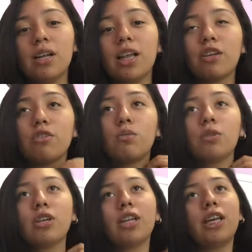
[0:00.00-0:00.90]
Like
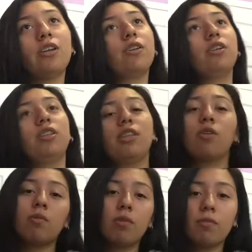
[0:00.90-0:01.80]
sooner or later
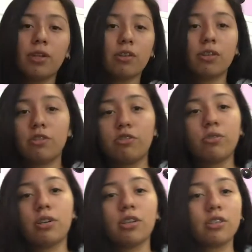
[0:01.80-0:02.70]
they'll reveal their
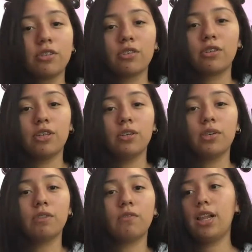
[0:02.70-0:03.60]
true colors to
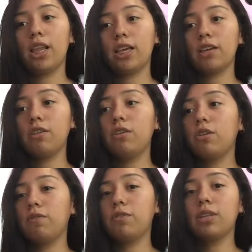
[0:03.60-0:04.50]
you if like you
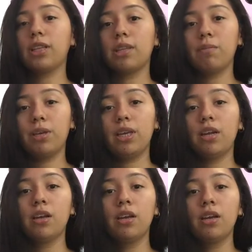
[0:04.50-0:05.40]
know if you let them
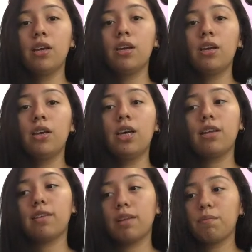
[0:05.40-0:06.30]
in
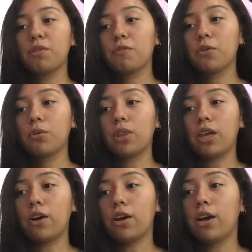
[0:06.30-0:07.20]
and accept them for who
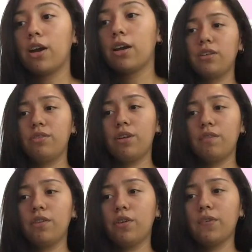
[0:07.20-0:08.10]
they are. You
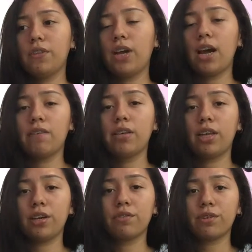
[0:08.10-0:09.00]
never know if they're having
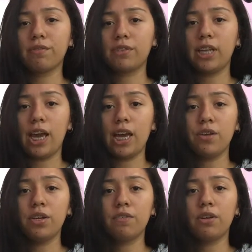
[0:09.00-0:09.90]
like a rough day.
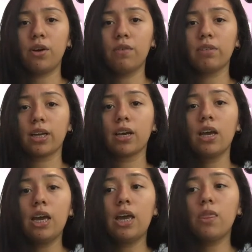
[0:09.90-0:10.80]
You never know if like
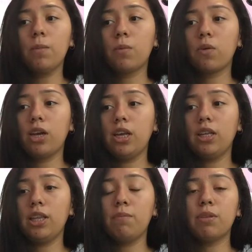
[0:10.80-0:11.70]
in the
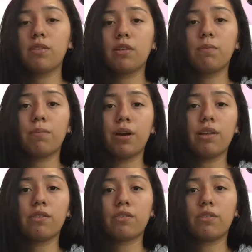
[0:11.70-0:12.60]
morning they missed their
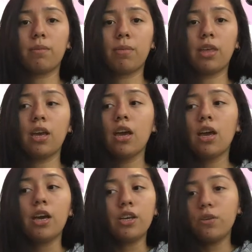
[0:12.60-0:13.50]
bus or something.
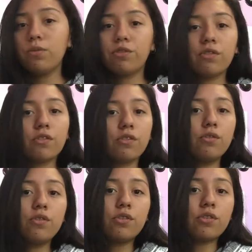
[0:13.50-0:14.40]
You just
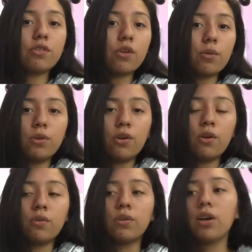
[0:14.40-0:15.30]
you just don't
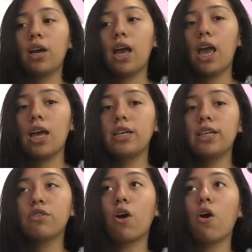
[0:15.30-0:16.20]
know and
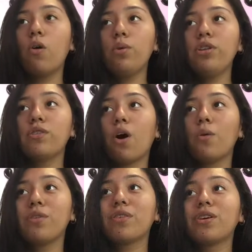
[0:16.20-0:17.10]
it's always
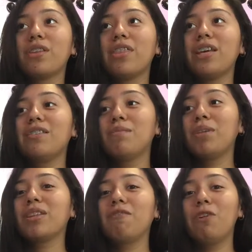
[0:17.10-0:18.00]
always a good thing to
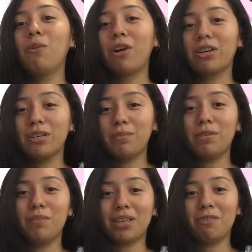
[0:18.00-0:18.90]
make them feel welcome
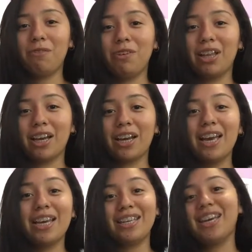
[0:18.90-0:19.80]
to make them feel like
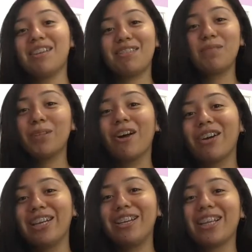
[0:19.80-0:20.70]
yes you
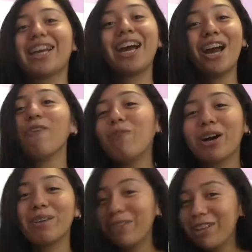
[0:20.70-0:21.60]
belong here like
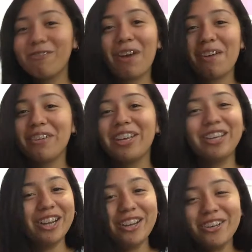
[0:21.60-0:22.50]
welcome to the family
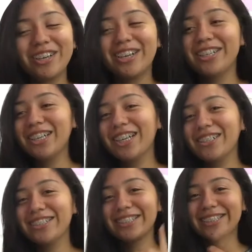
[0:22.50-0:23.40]
you know you know